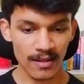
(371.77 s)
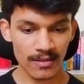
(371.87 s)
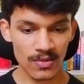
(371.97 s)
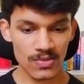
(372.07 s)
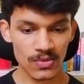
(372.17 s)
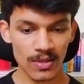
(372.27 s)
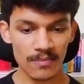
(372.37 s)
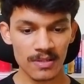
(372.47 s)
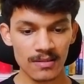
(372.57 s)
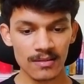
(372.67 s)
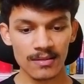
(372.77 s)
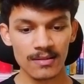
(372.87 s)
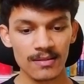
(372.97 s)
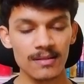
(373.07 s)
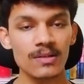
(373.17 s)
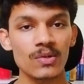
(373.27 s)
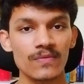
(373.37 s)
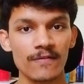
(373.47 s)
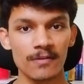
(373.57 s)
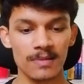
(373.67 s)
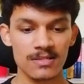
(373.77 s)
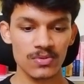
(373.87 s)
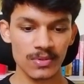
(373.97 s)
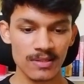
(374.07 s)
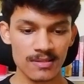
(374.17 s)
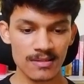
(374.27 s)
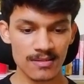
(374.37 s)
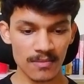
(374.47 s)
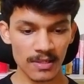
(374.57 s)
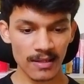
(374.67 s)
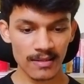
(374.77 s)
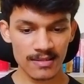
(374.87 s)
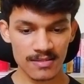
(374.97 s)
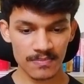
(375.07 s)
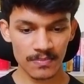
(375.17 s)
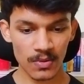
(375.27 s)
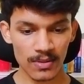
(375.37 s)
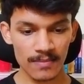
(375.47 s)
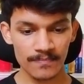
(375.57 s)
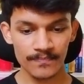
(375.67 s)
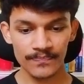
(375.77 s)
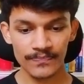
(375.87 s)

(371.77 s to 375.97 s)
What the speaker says: And also I mentored 250 plus juniors in the summer guidance program.